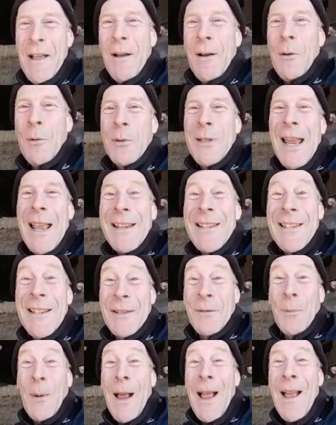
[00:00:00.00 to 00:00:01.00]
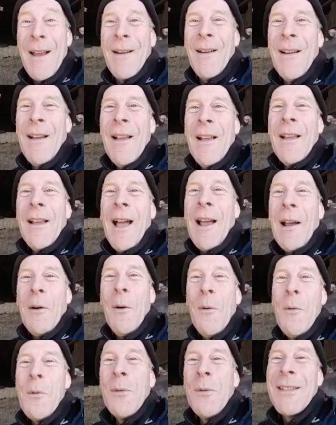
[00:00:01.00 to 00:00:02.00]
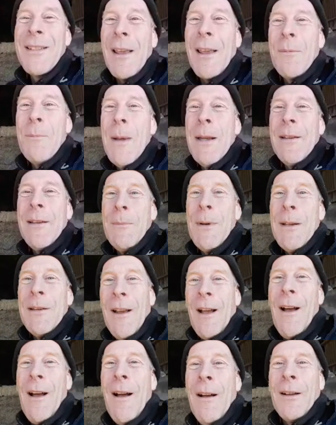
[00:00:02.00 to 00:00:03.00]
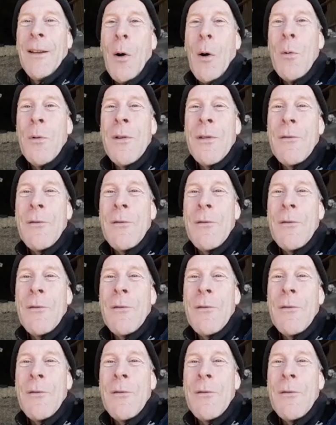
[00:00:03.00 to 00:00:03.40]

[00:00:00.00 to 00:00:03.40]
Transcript: Oh, Texas. Wow. Hang on. Oh, South Golders